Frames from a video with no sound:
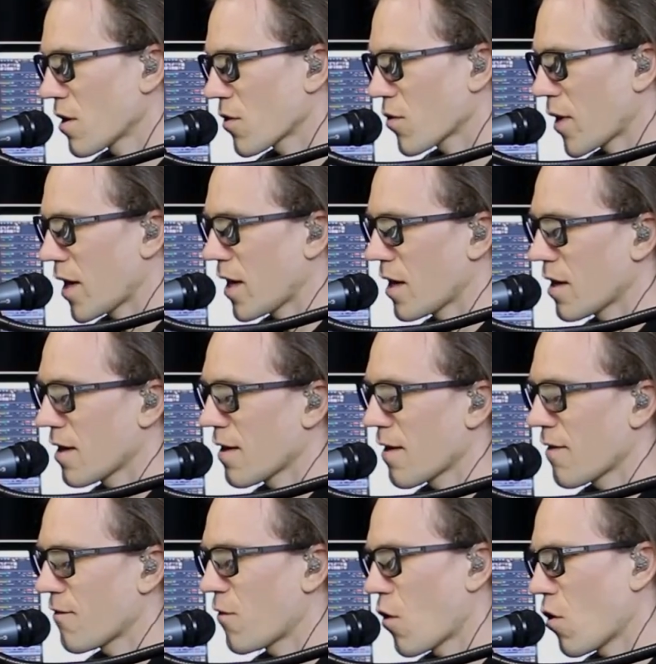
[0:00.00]
3,
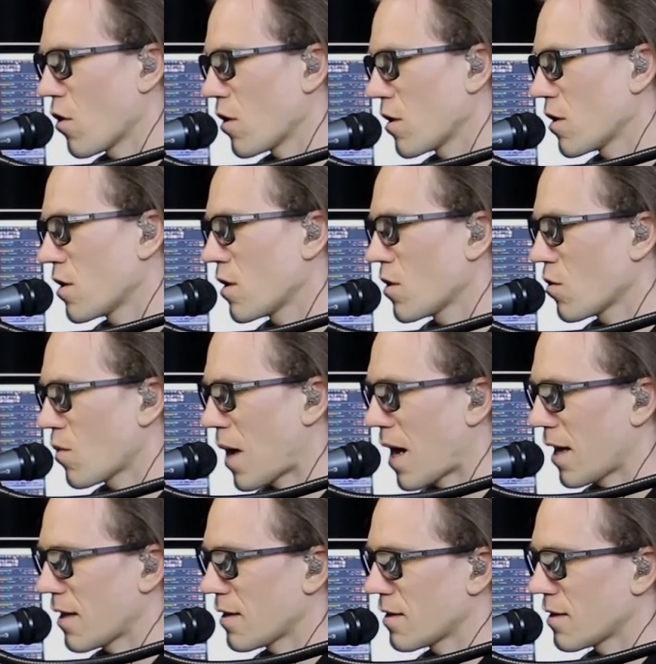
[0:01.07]
4. 1,